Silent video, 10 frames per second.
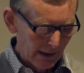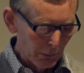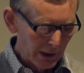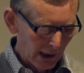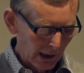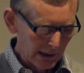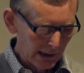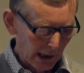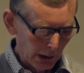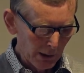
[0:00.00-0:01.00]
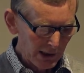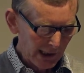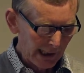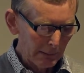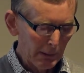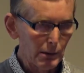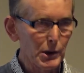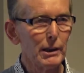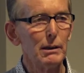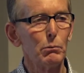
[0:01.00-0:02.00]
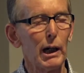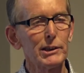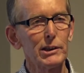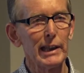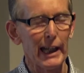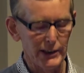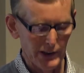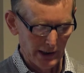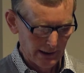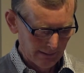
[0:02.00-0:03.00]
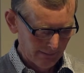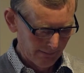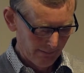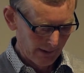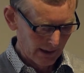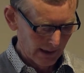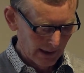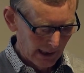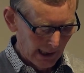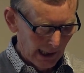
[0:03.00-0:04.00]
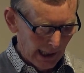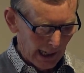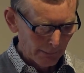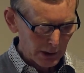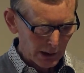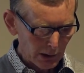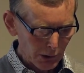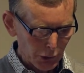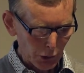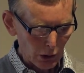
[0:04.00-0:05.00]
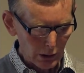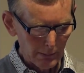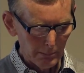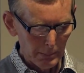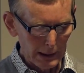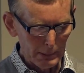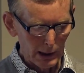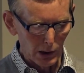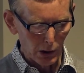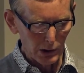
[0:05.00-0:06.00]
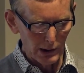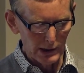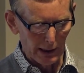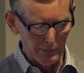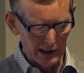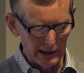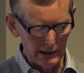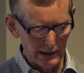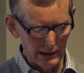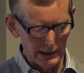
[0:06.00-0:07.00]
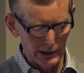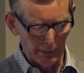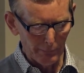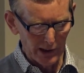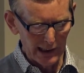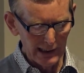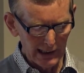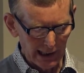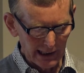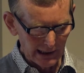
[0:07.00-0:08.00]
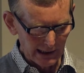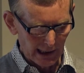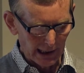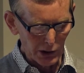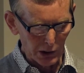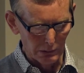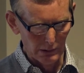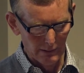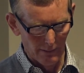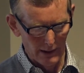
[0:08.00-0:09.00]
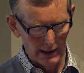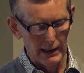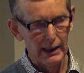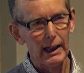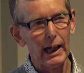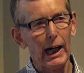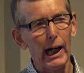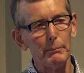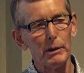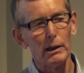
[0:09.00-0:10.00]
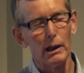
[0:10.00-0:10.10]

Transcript: We always think about what's next. After the stroke, people look differently at you. I'm